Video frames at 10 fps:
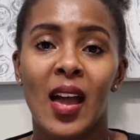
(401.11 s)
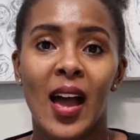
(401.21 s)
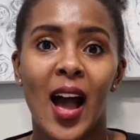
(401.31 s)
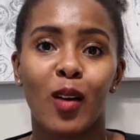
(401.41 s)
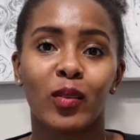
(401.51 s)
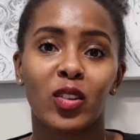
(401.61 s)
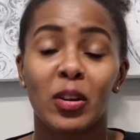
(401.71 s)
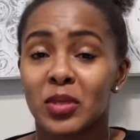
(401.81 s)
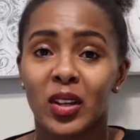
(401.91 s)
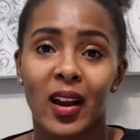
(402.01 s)
how
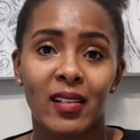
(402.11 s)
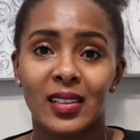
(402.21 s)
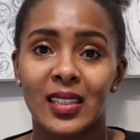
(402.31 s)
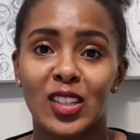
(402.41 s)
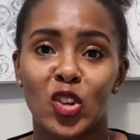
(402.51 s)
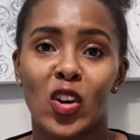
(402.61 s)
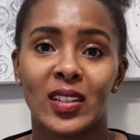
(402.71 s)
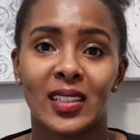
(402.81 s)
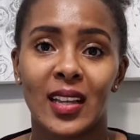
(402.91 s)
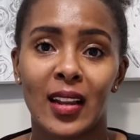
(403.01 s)
cryptocurrencies are
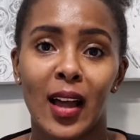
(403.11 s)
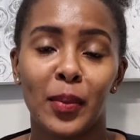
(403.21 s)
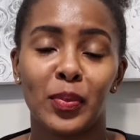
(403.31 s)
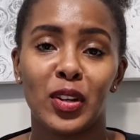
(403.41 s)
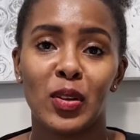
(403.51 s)
set up,